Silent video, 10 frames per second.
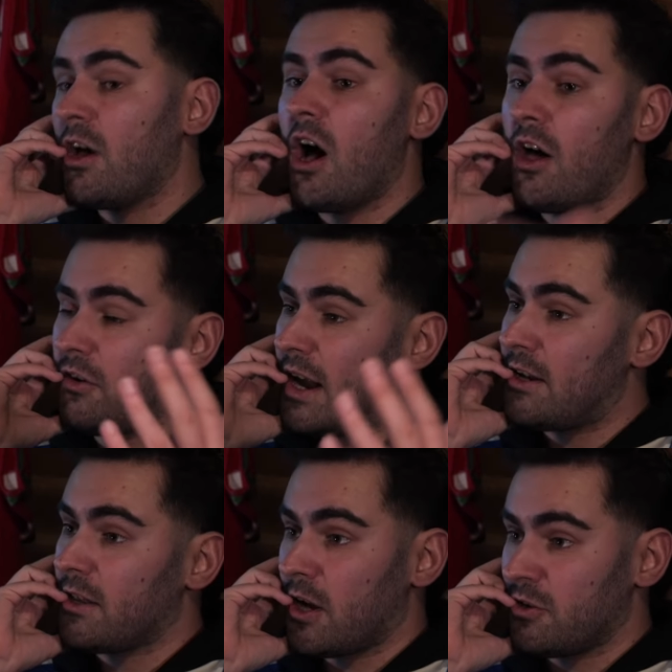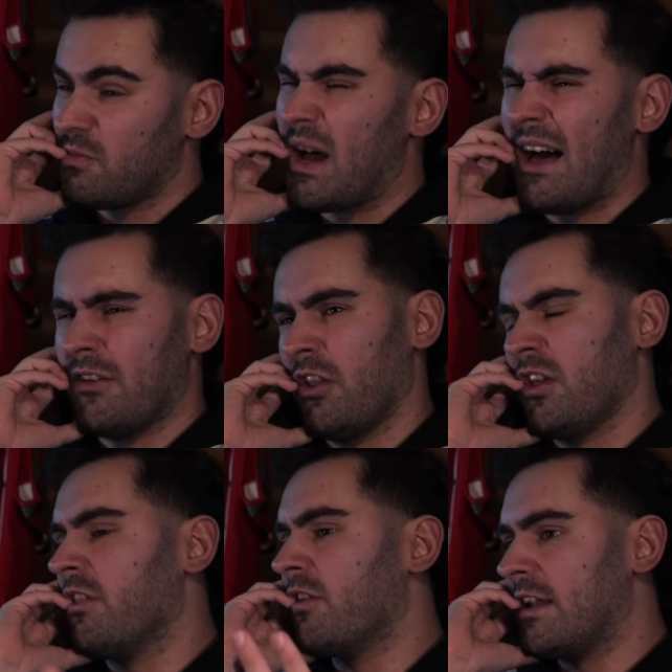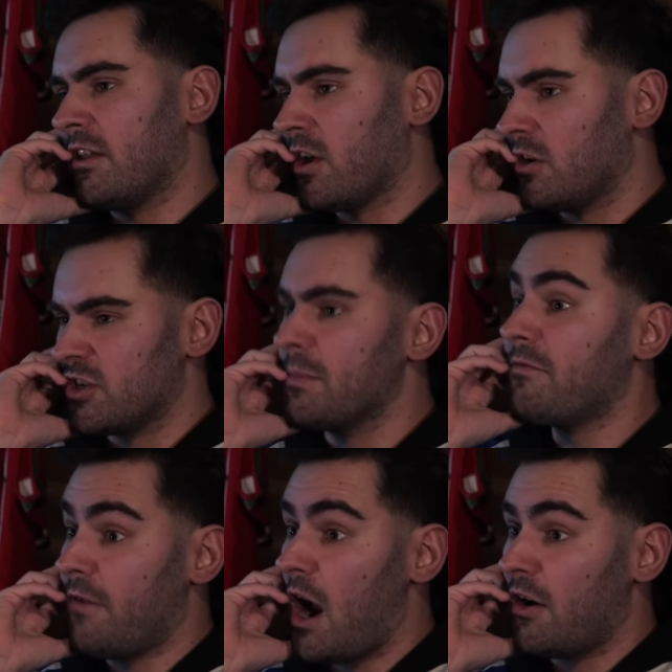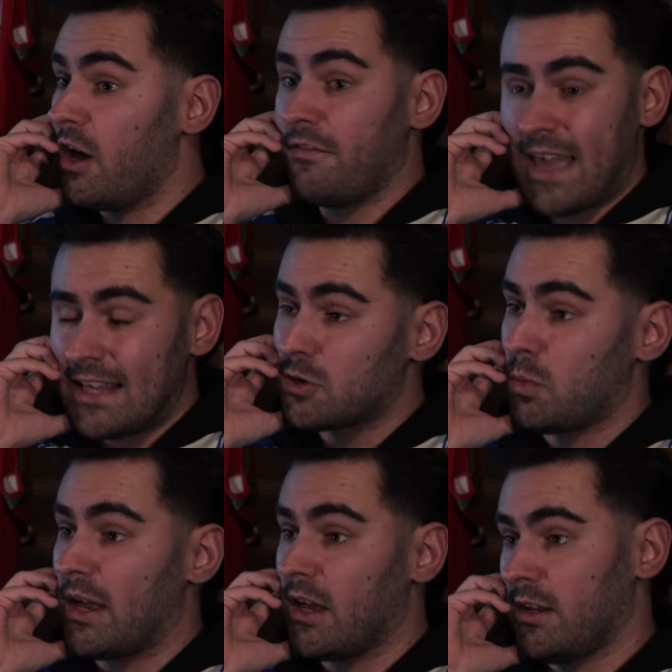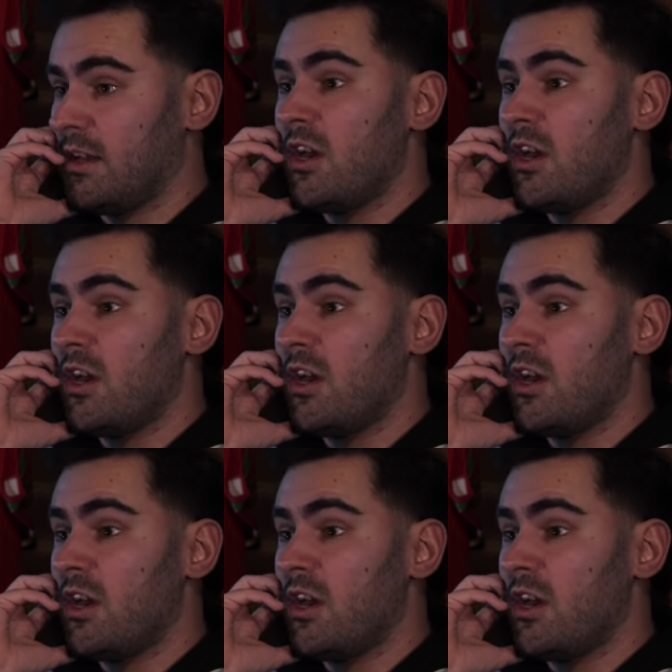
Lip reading: Other end of the country, well, not the other end of the country, but far enough against Wigan,